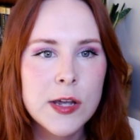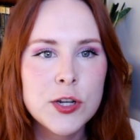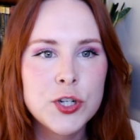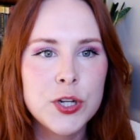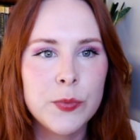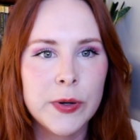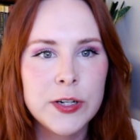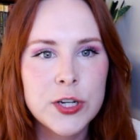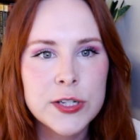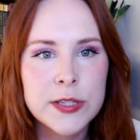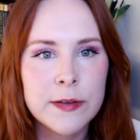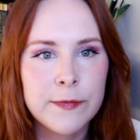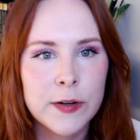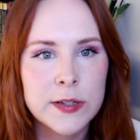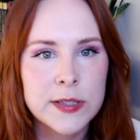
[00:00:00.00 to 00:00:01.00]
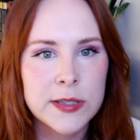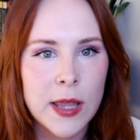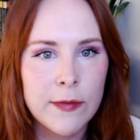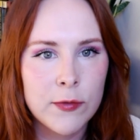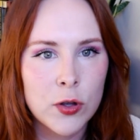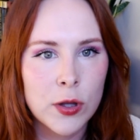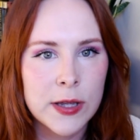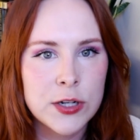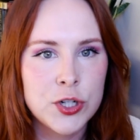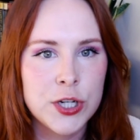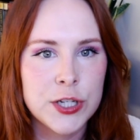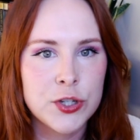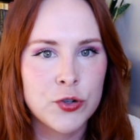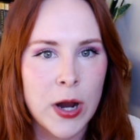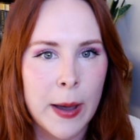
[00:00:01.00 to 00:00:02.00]
She reaches the first level, and
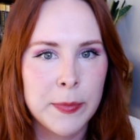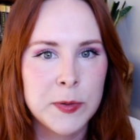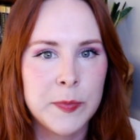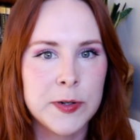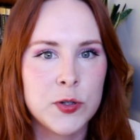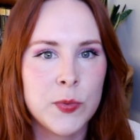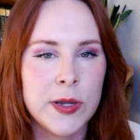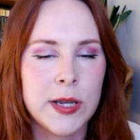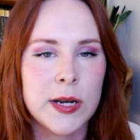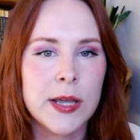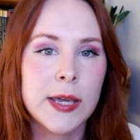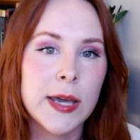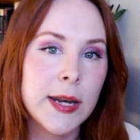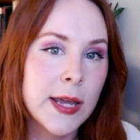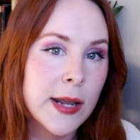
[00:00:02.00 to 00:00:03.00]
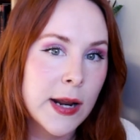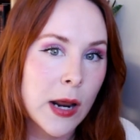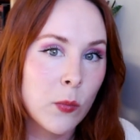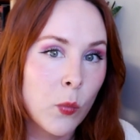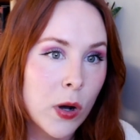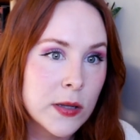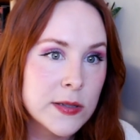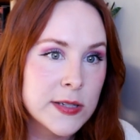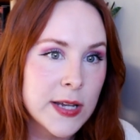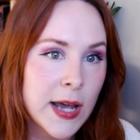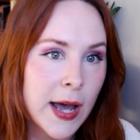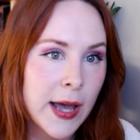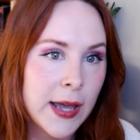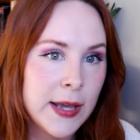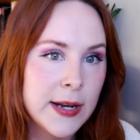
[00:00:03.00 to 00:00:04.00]
she's trapped between Gideon on one
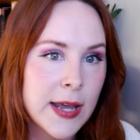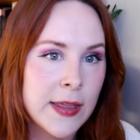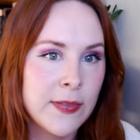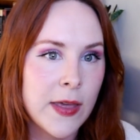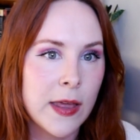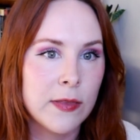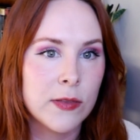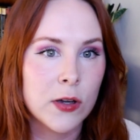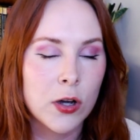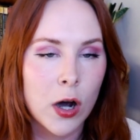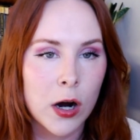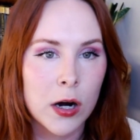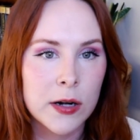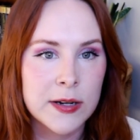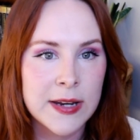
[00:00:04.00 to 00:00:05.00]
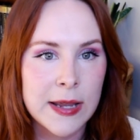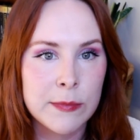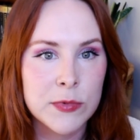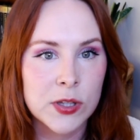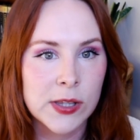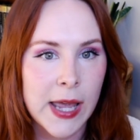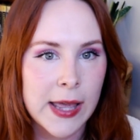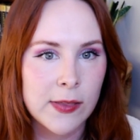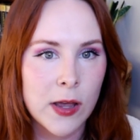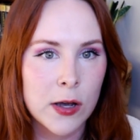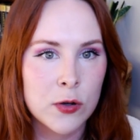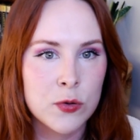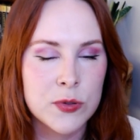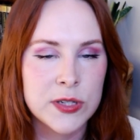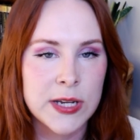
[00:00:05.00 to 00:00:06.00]
side and then the guard named Layla,
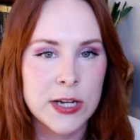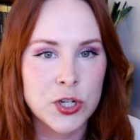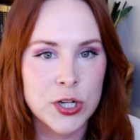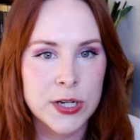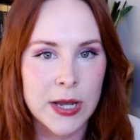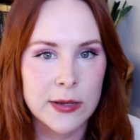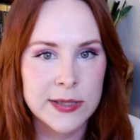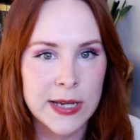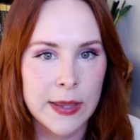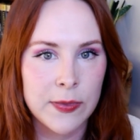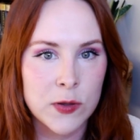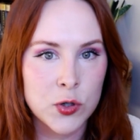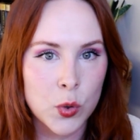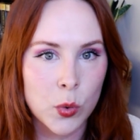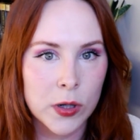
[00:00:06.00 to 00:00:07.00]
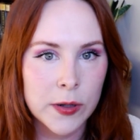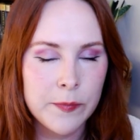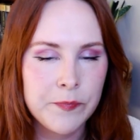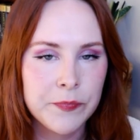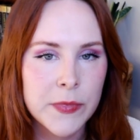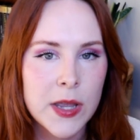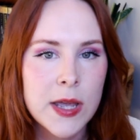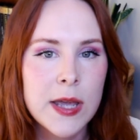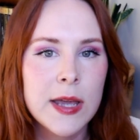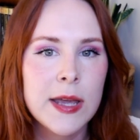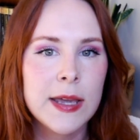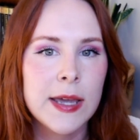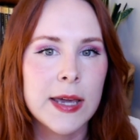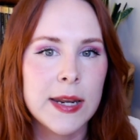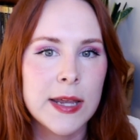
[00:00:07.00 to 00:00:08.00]
who's stationed outside the door.
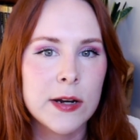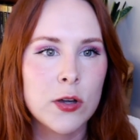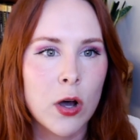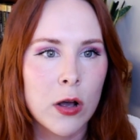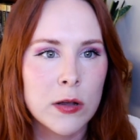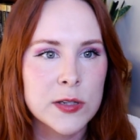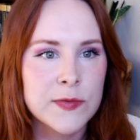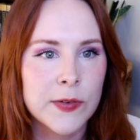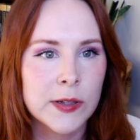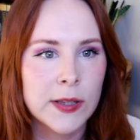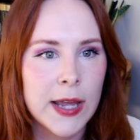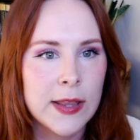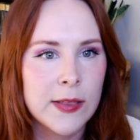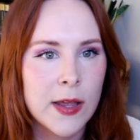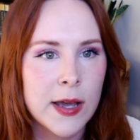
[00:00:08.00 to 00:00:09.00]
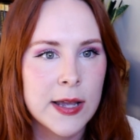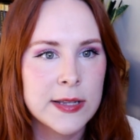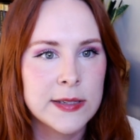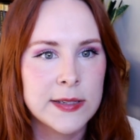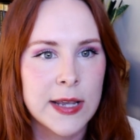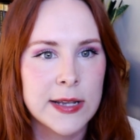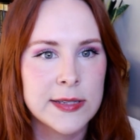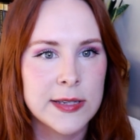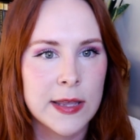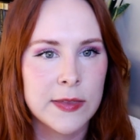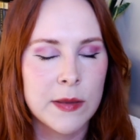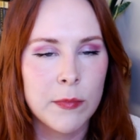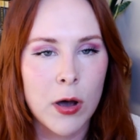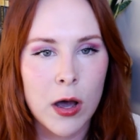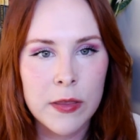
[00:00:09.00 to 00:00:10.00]
Gideon calls for Layla and says that
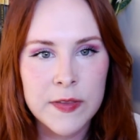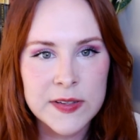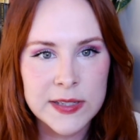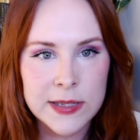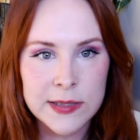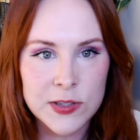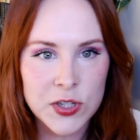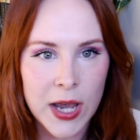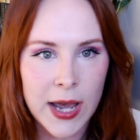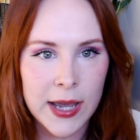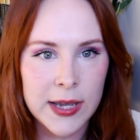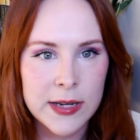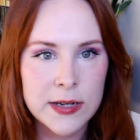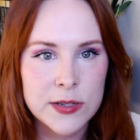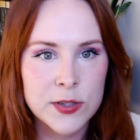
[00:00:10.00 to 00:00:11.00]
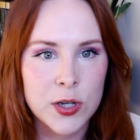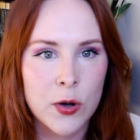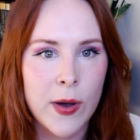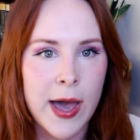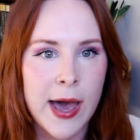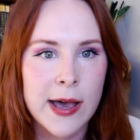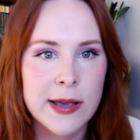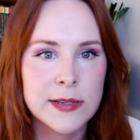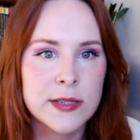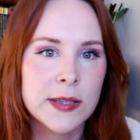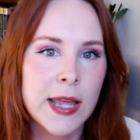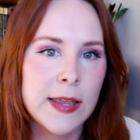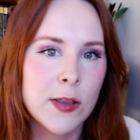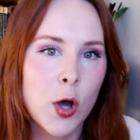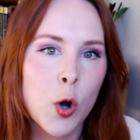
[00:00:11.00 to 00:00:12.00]
the moth is inside, so as
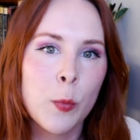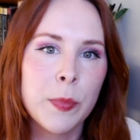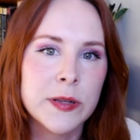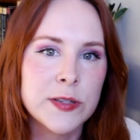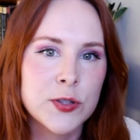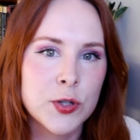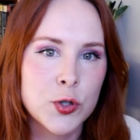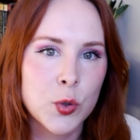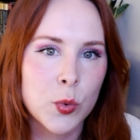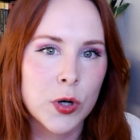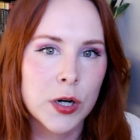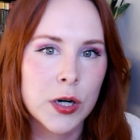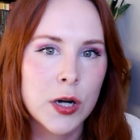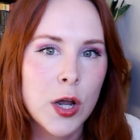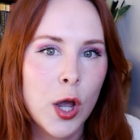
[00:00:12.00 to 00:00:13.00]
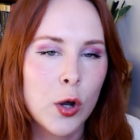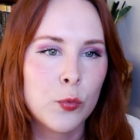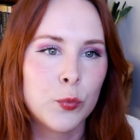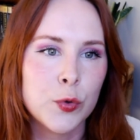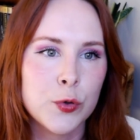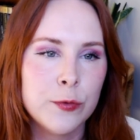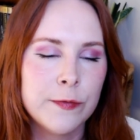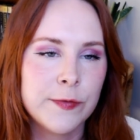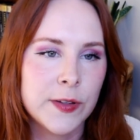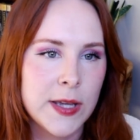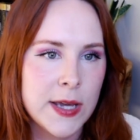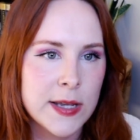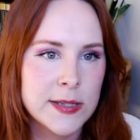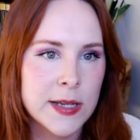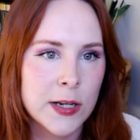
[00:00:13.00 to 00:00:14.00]
Layla opens the door, Rune
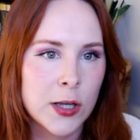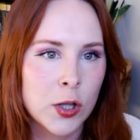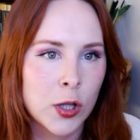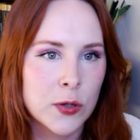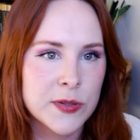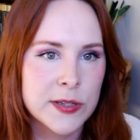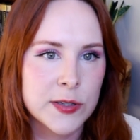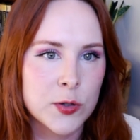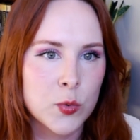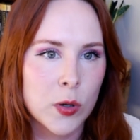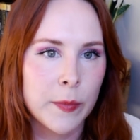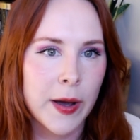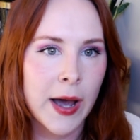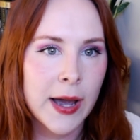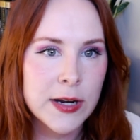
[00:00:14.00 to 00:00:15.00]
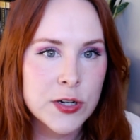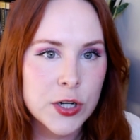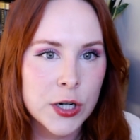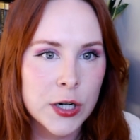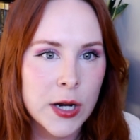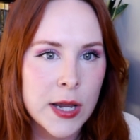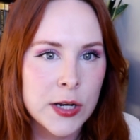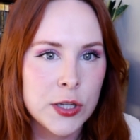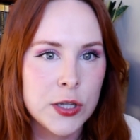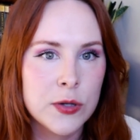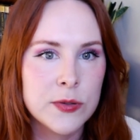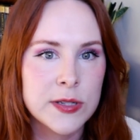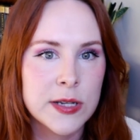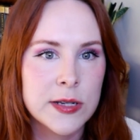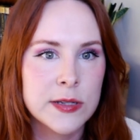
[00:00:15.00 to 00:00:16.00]
flees and closes the door behind her and
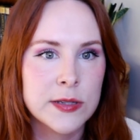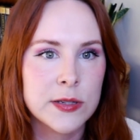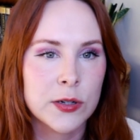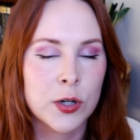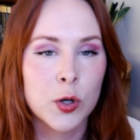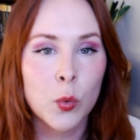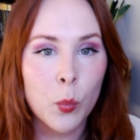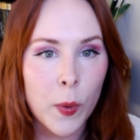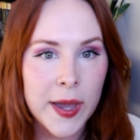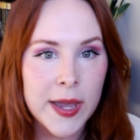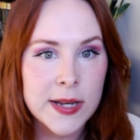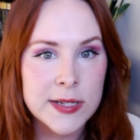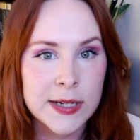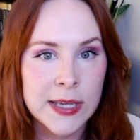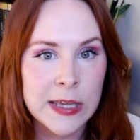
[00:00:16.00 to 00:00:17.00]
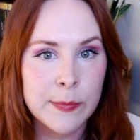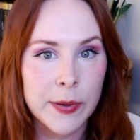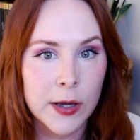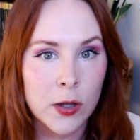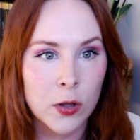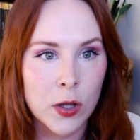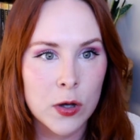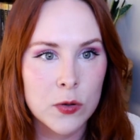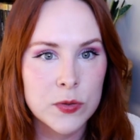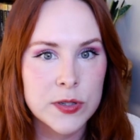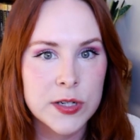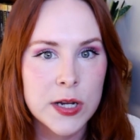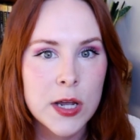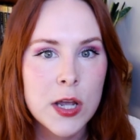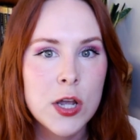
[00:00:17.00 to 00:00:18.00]
uses her weight to keep it
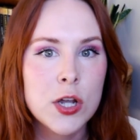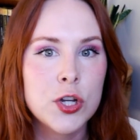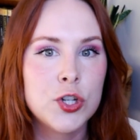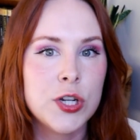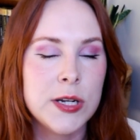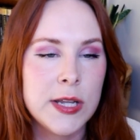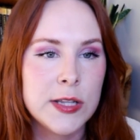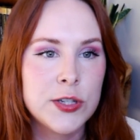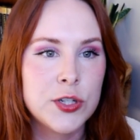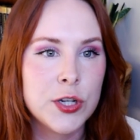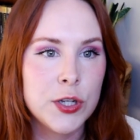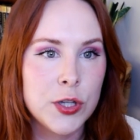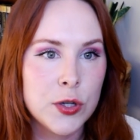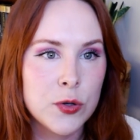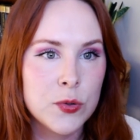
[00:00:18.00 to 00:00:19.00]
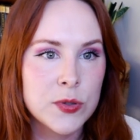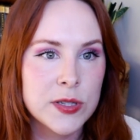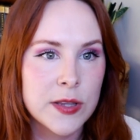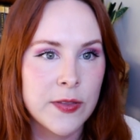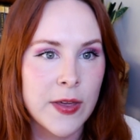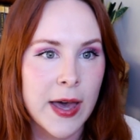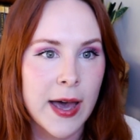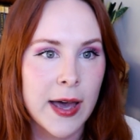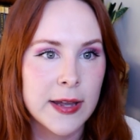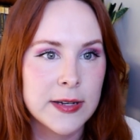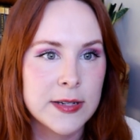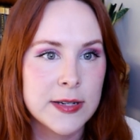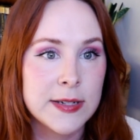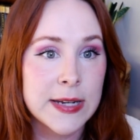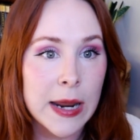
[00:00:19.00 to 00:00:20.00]
closed. She needs to use
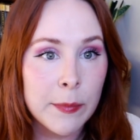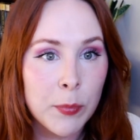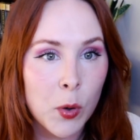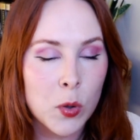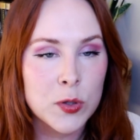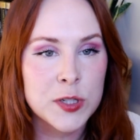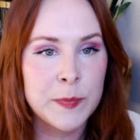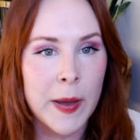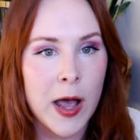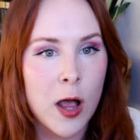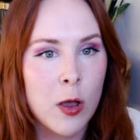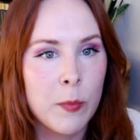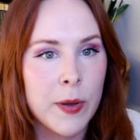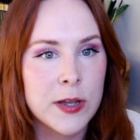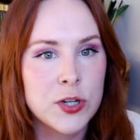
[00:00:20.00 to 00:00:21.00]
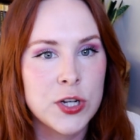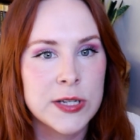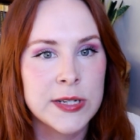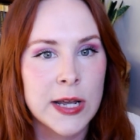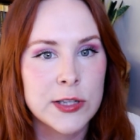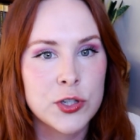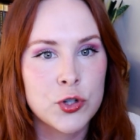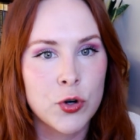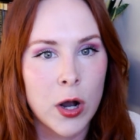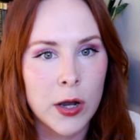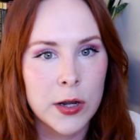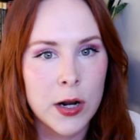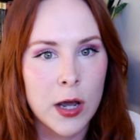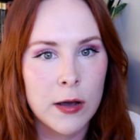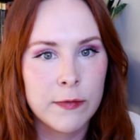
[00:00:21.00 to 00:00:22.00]
that deadbolt spell, but she's not strong
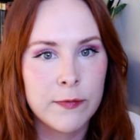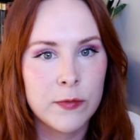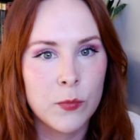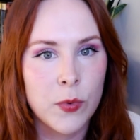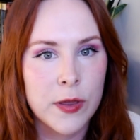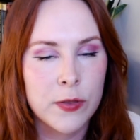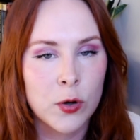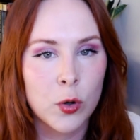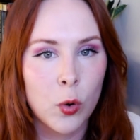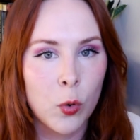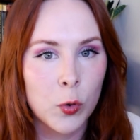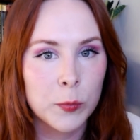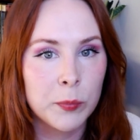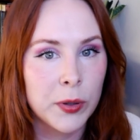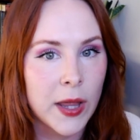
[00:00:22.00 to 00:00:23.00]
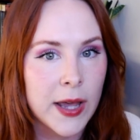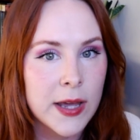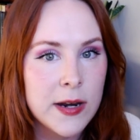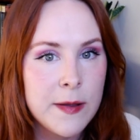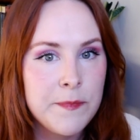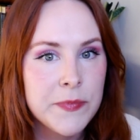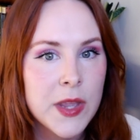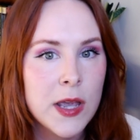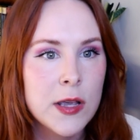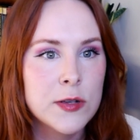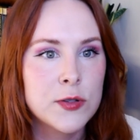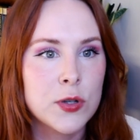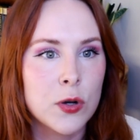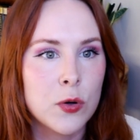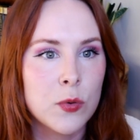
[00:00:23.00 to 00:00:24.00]
enough with her old blood.
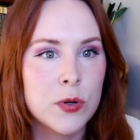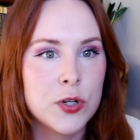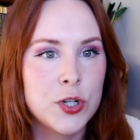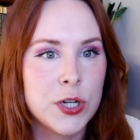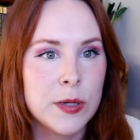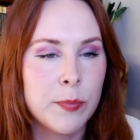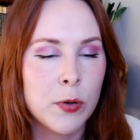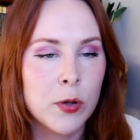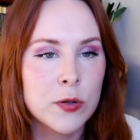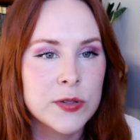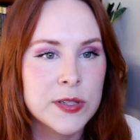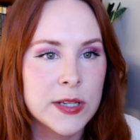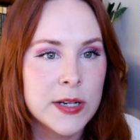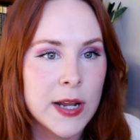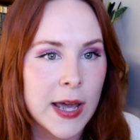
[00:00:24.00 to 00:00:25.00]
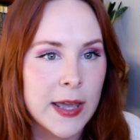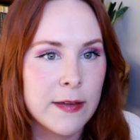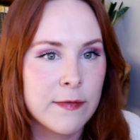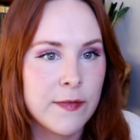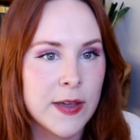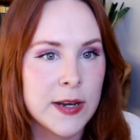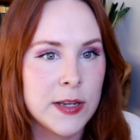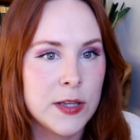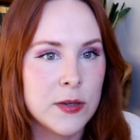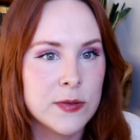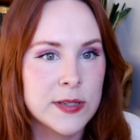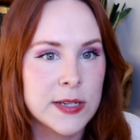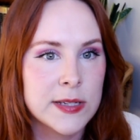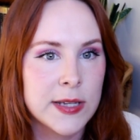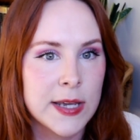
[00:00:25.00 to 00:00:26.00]
So she pulls the knife and
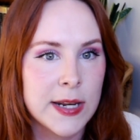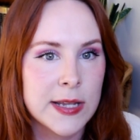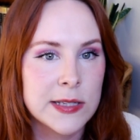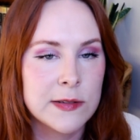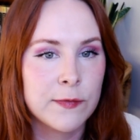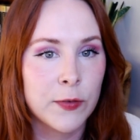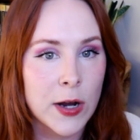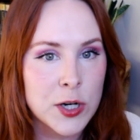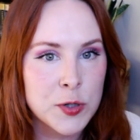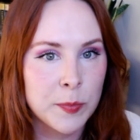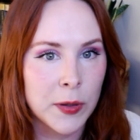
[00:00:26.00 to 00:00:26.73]
uses Gideon's fresh